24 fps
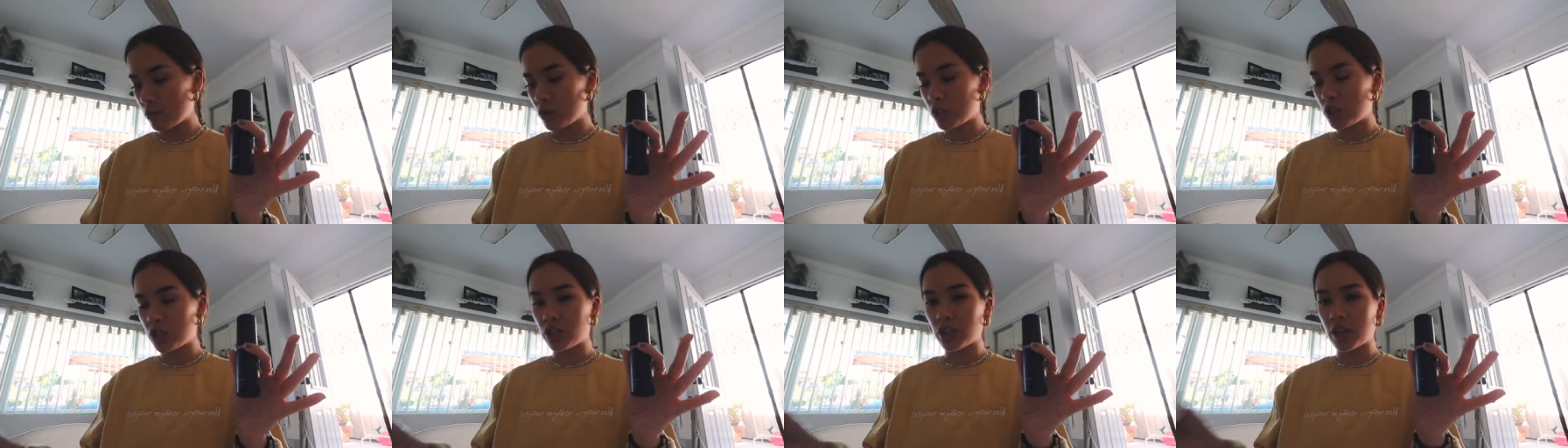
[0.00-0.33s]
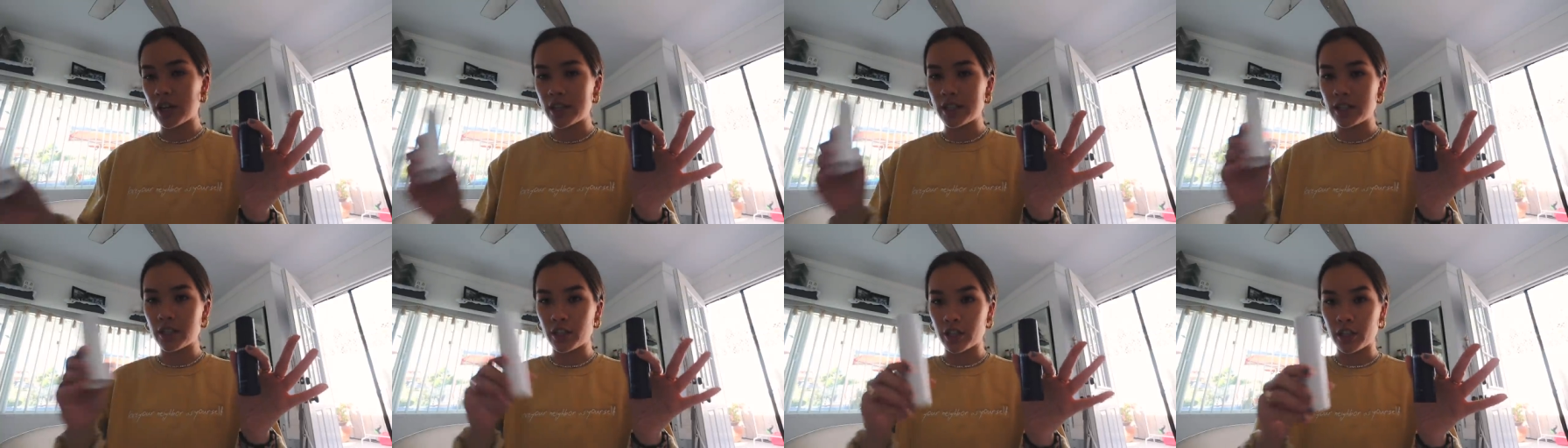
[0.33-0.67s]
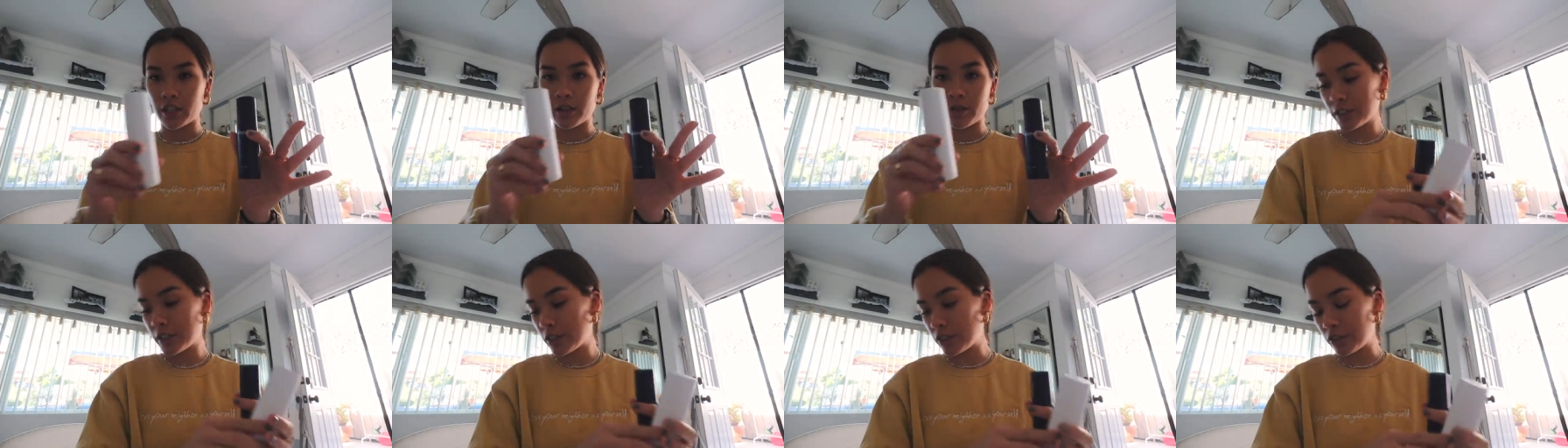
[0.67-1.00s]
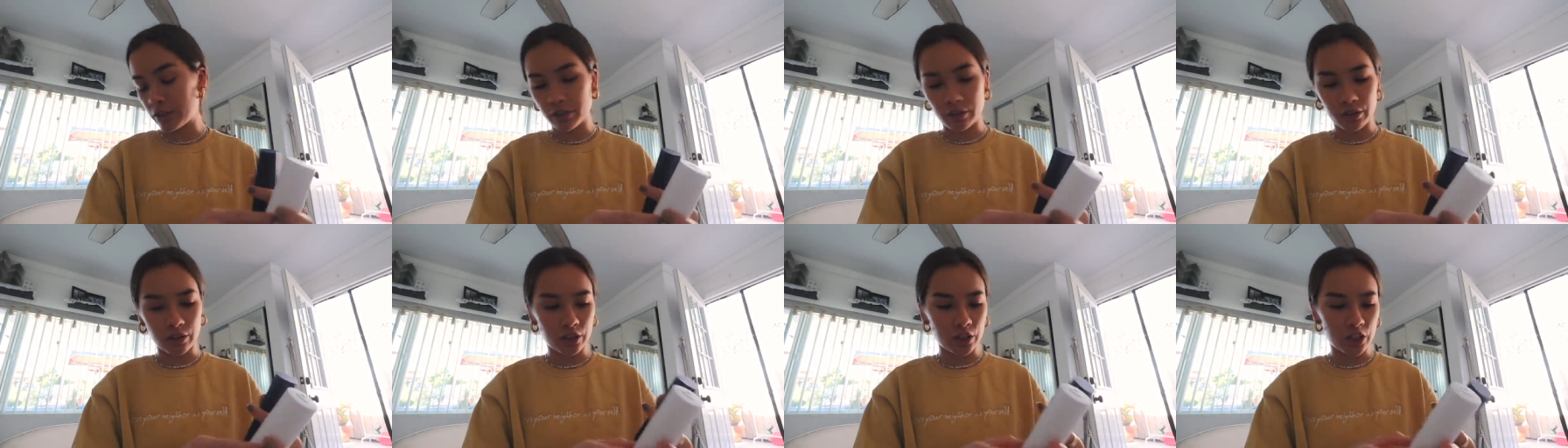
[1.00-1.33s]
moisturizer,
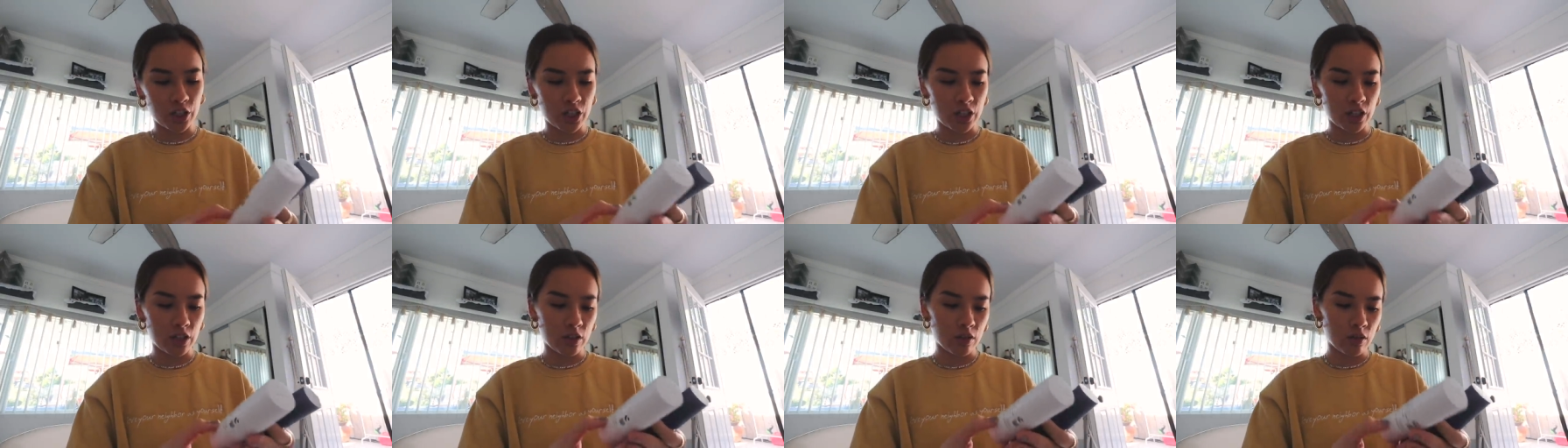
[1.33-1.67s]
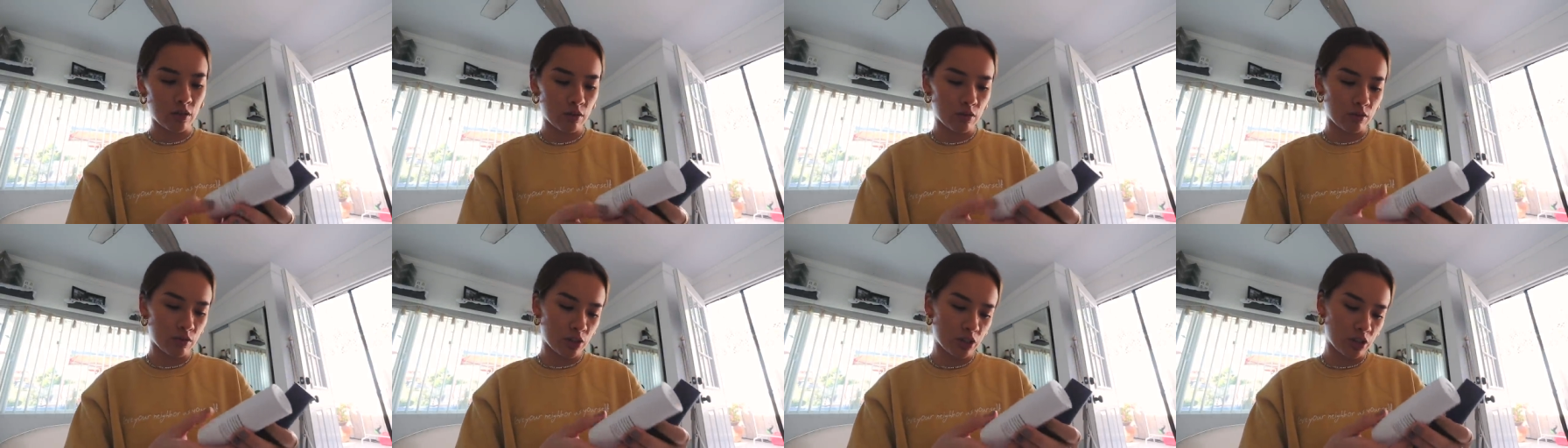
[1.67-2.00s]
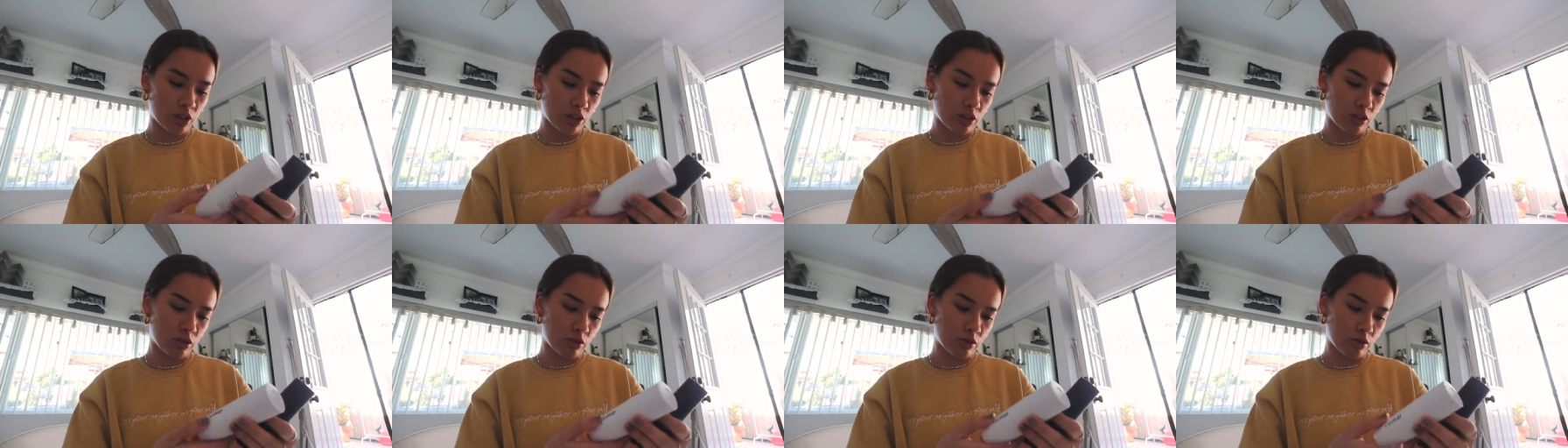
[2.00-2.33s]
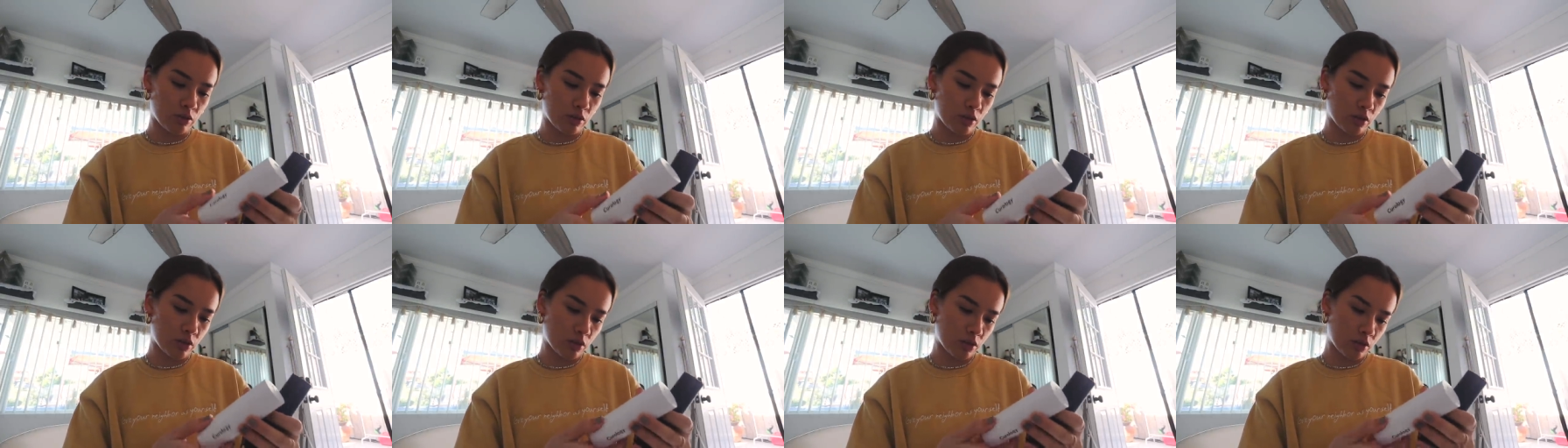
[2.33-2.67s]
Curology. Oh
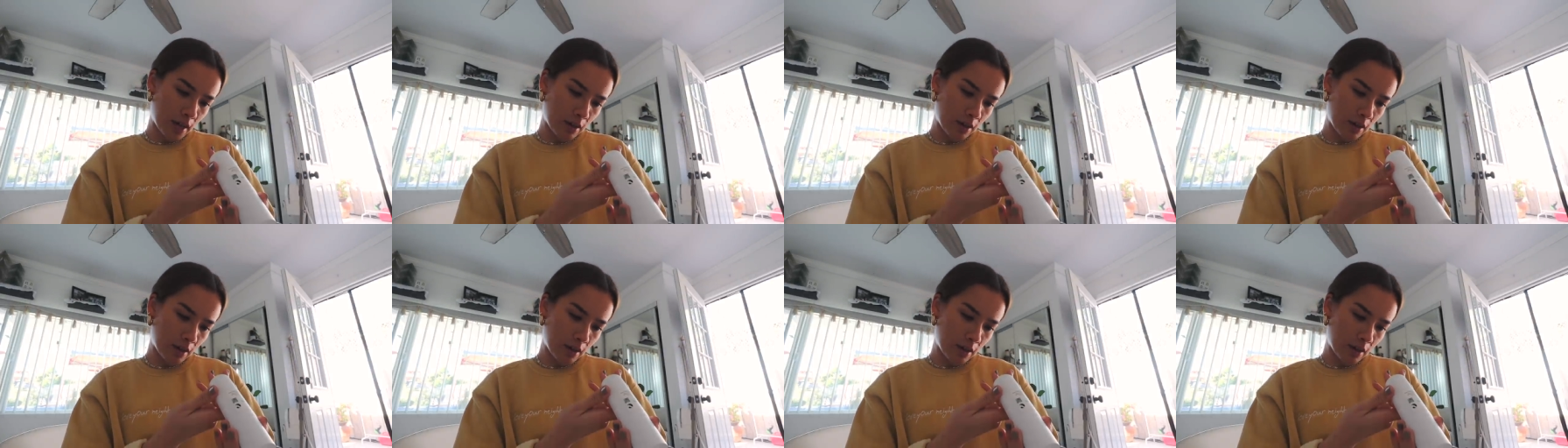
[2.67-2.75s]
shoot,